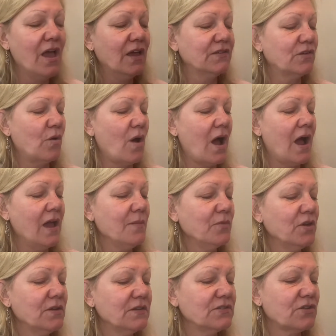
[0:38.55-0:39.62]
So I'm
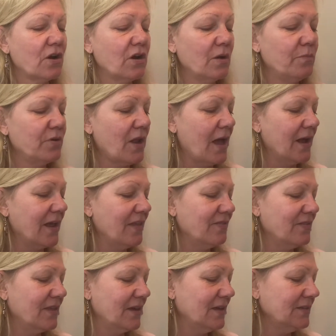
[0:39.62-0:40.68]
going to start applying
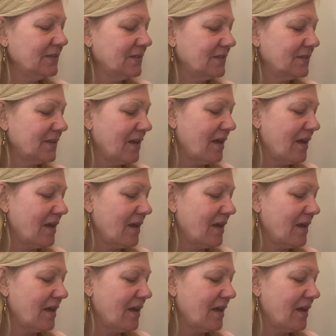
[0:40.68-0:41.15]
this.